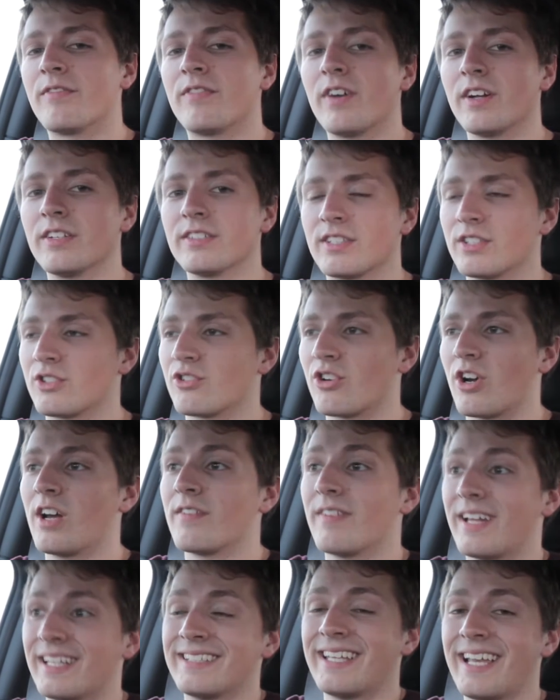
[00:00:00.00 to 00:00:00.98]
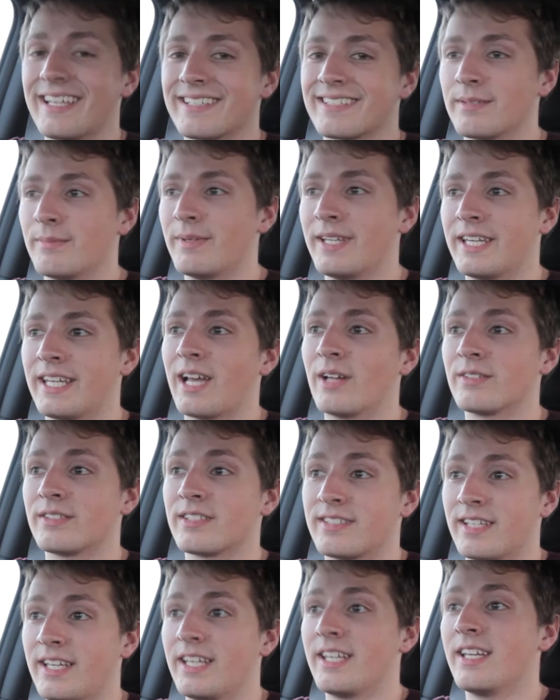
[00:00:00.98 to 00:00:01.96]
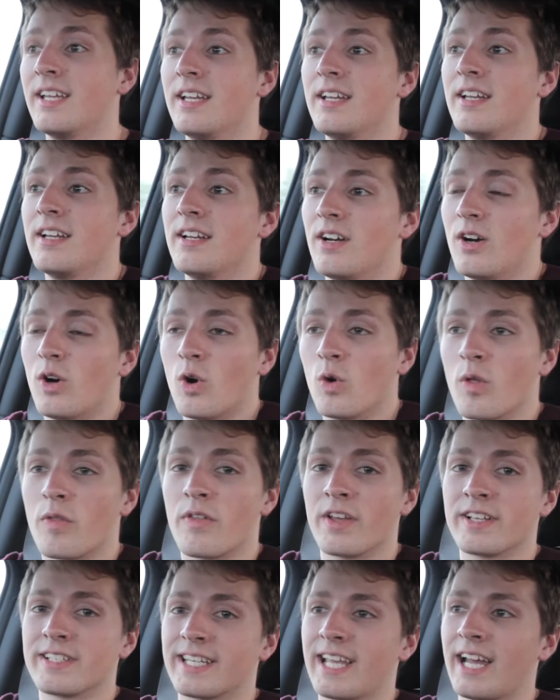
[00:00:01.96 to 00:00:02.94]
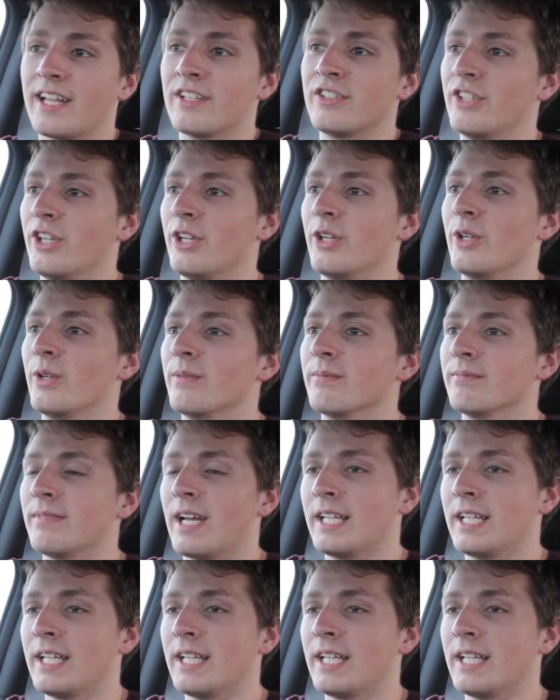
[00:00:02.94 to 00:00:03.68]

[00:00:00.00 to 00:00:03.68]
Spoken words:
fun to drive, and test the Mini out to see all the things it can do.